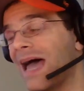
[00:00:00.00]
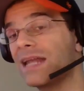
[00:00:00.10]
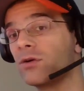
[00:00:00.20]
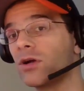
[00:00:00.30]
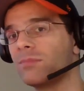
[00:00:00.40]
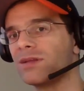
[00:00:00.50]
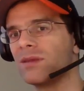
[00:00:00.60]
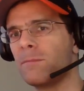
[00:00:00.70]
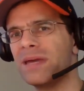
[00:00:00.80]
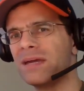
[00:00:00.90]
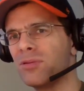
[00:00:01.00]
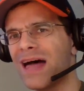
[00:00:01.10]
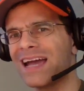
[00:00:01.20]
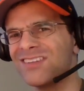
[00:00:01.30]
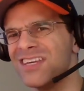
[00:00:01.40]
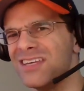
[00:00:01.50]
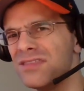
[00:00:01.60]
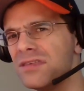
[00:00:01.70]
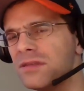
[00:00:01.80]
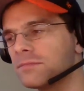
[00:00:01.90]
hadn't heard about the big black
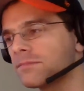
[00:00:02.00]
teeth.